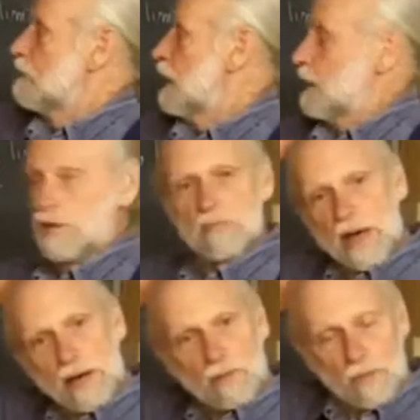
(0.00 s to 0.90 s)
Uh, the
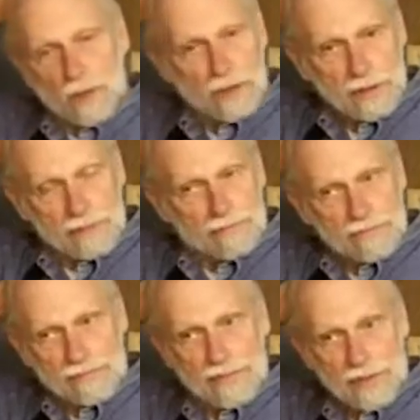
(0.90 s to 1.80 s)
men were,
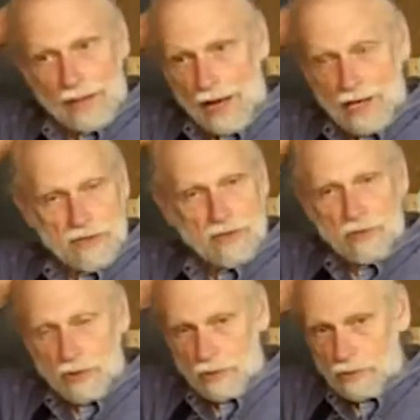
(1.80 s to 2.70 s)
as
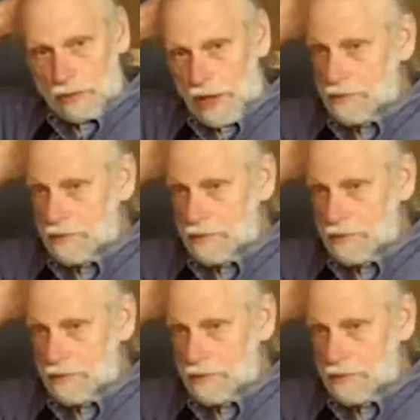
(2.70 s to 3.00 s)
usual,